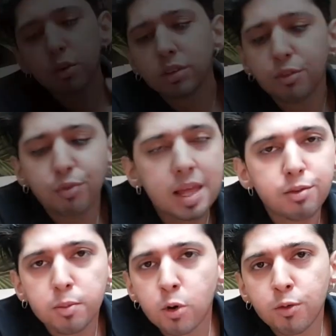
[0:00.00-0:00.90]
The
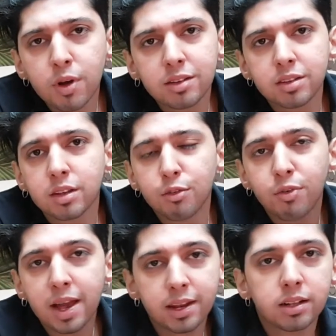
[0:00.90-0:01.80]
flavor profiles in the
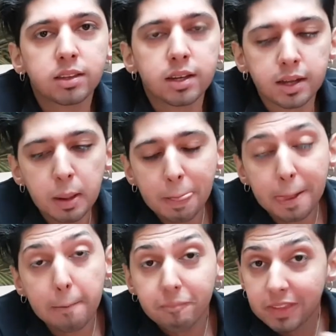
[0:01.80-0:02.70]
final third,
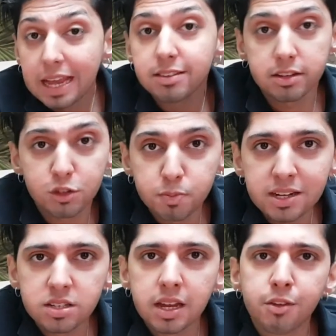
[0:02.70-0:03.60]
as
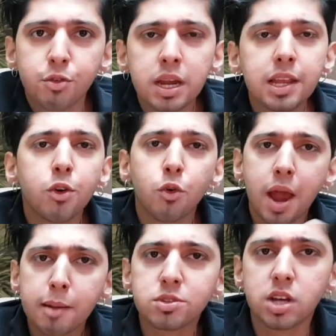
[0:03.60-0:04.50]
expected, have really
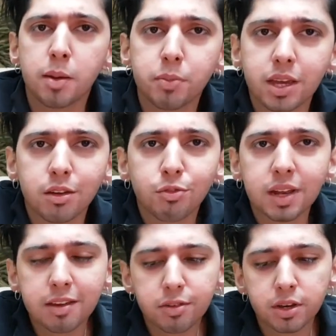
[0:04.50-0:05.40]
ramped up in
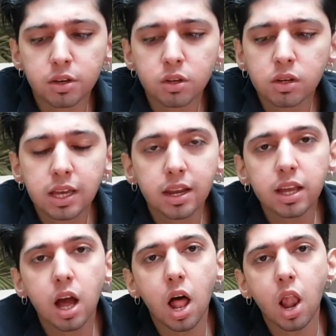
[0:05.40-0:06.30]
flavor. You're
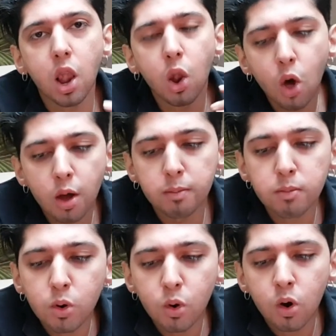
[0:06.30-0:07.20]
getting a lot
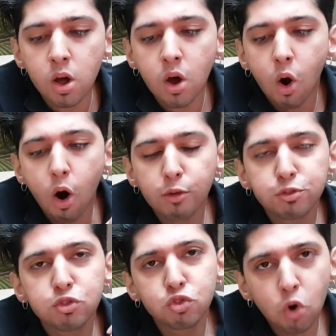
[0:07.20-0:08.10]
more
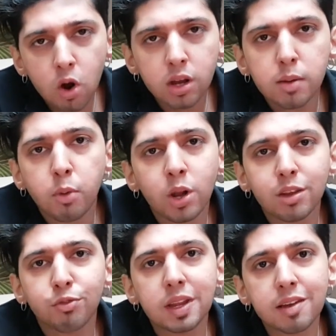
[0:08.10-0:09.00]
of stronger
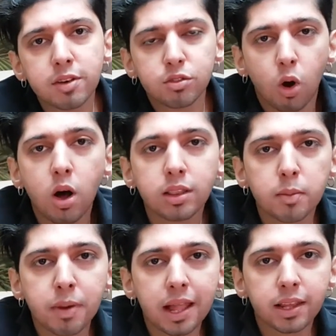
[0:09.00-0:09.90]
body flavors on
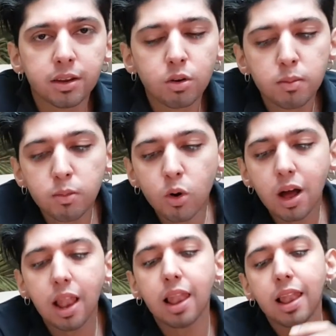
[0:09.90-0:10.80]
the palate,
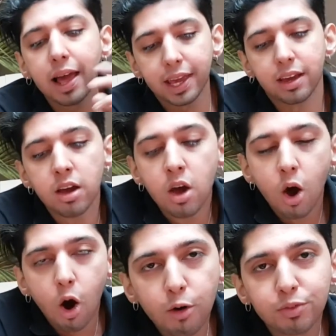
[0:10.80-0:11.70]
more alike
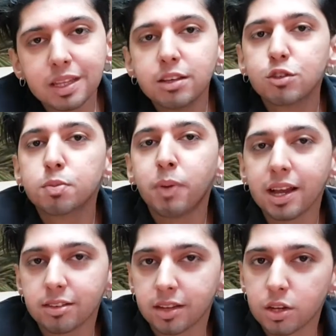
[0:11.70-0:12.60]
of the
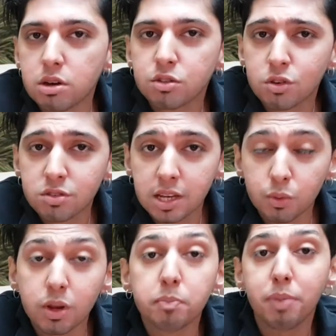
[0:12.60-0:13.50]
spice that you
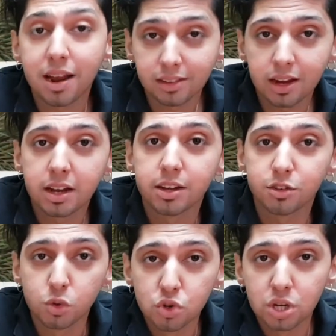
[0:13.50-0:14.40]
associate with
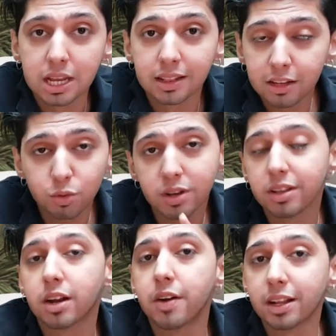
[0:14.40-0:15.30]
Partagas usually, and that's one
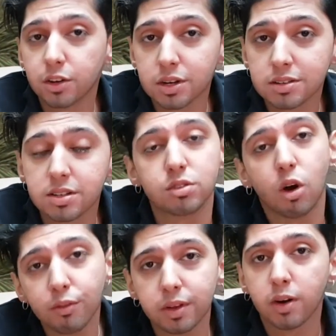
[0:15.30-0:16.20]
of the characteristics
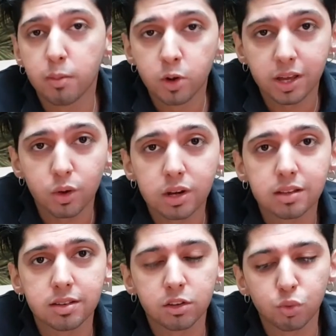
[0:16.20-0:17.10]
of the Ramon
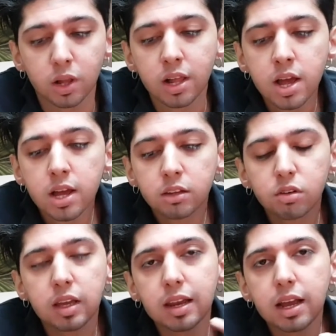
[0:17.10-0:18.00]
Allones as well.
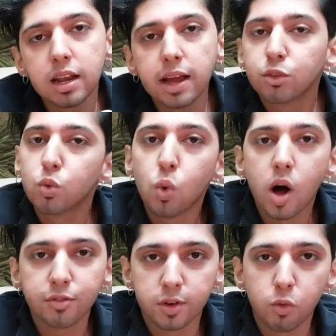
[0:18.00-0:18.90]
So you're getting a nice
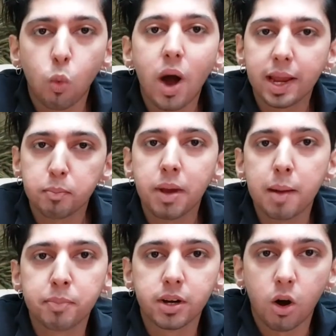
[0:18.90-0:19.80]
waft of white
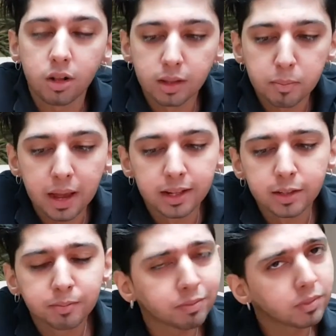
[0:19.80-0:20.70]
pepper on the
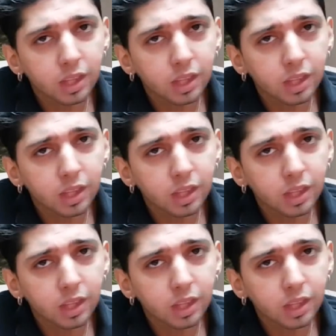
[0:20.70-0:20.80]
palate.